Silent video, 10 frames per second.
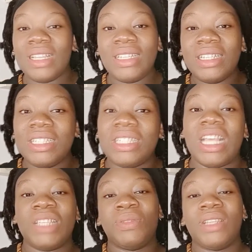They need it,
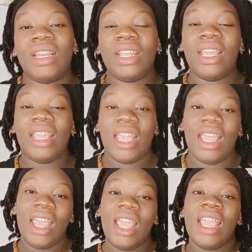especially
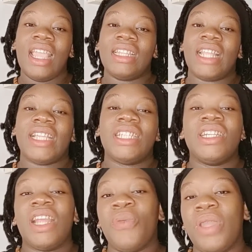here in
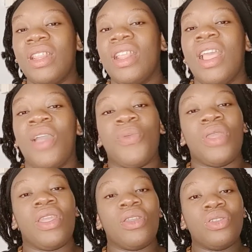Nigeria when
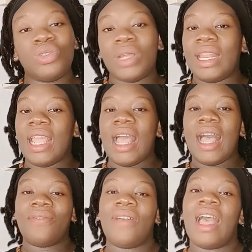we usually
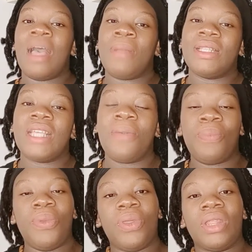have Harmattan
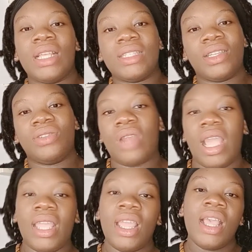period, that's the
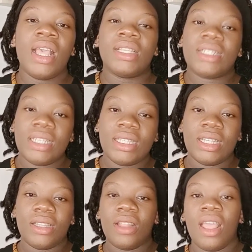dry
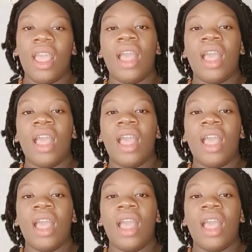season.